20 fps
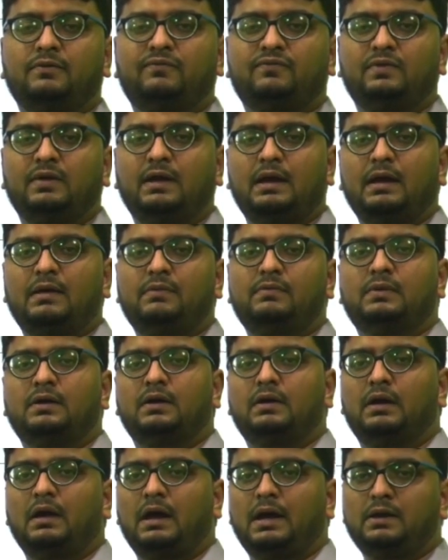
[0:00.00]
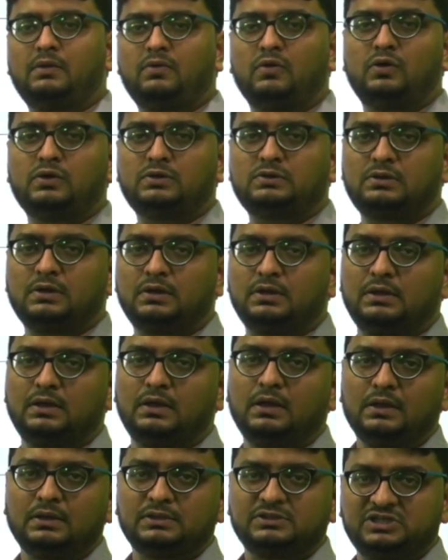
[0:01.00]
we have High Court
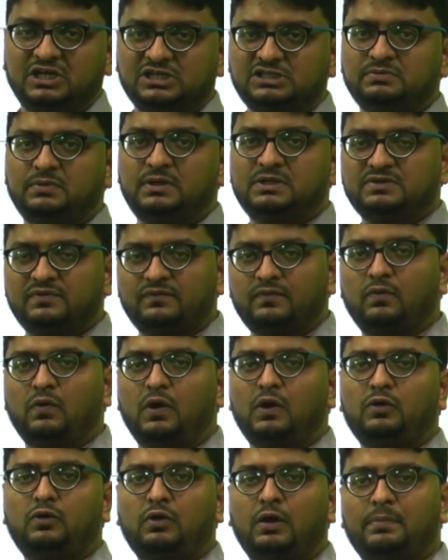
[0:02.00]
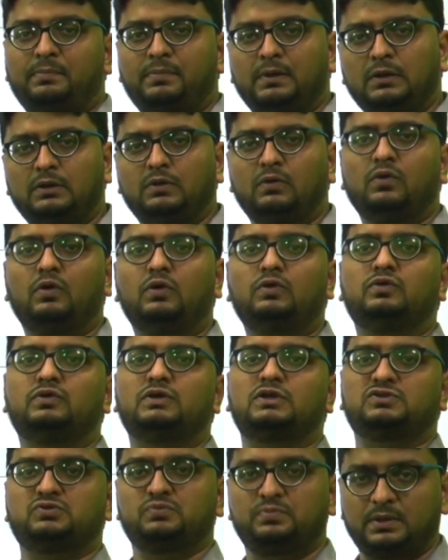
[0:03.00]
judgments, if you want to appeal, you go to
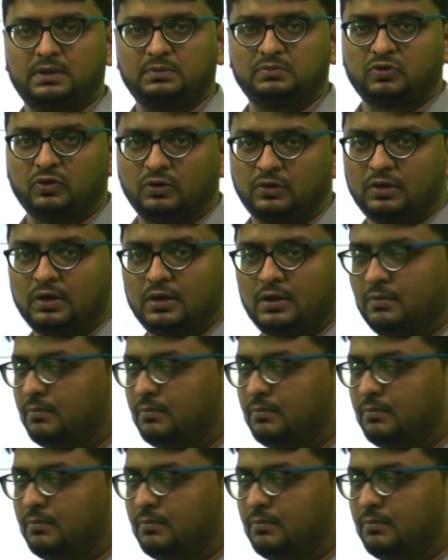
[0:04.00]
the Supreme Court.